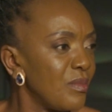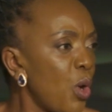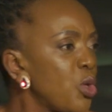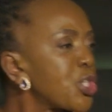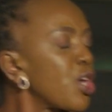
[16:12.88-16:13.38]

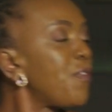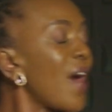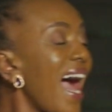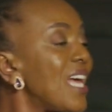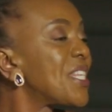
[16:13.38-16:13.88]
Most of
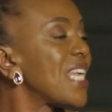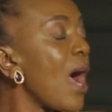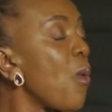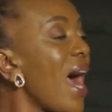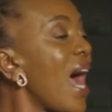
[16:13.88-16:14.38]
us,
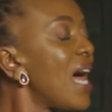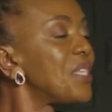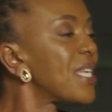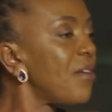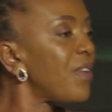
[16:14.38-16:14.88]
our
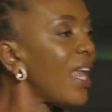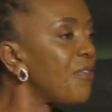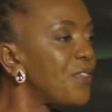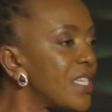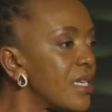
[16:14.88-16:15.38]
hearts have
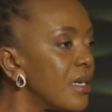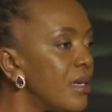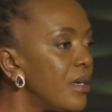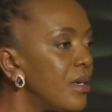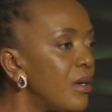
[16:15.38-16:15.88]
left
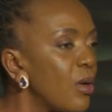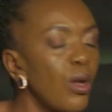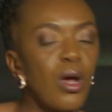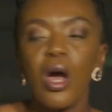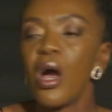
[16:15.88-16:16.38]

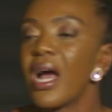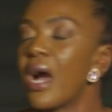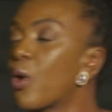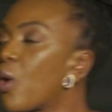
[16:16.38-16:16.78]
long